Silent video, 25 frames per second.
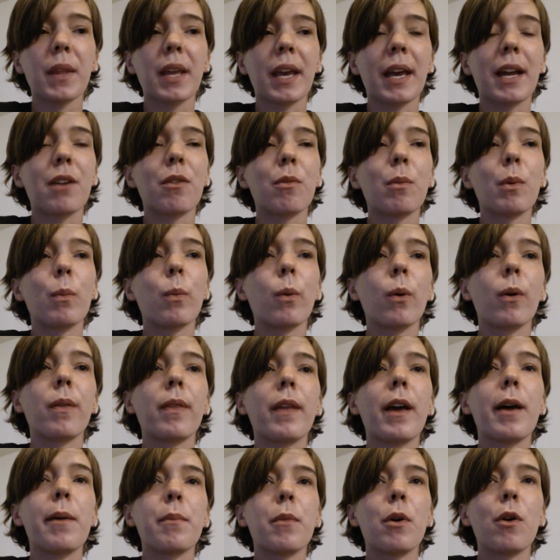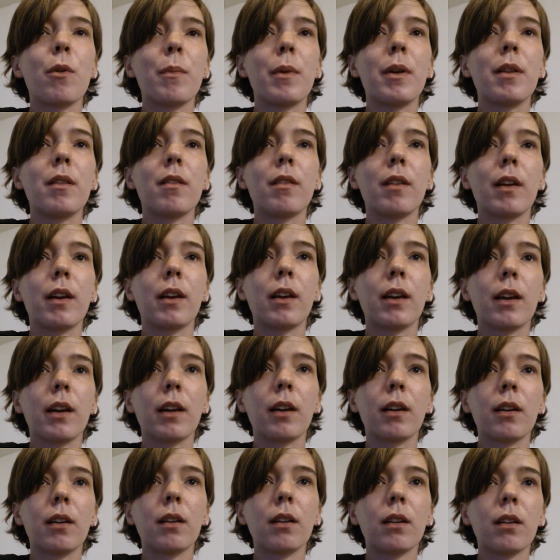And I remember in that moment
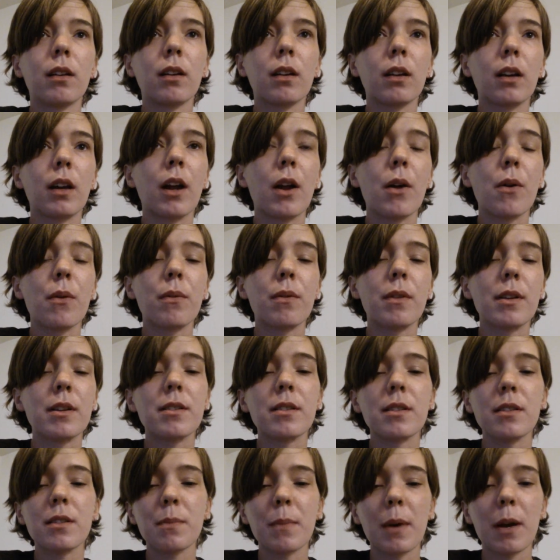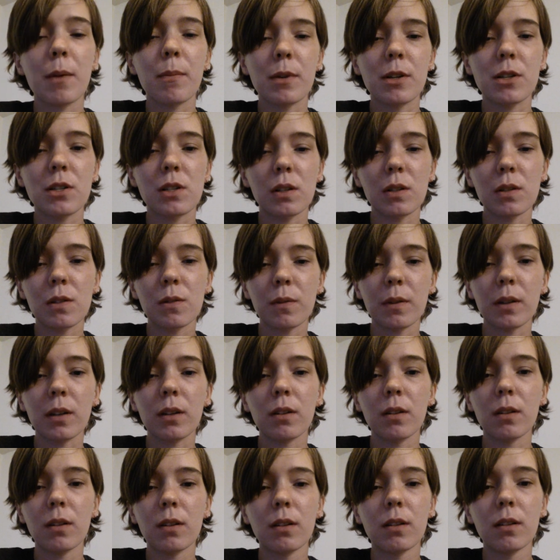thinking, you know, this is my missions
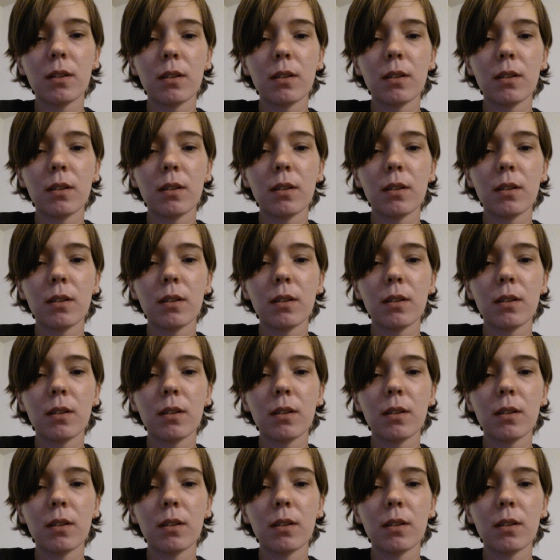field.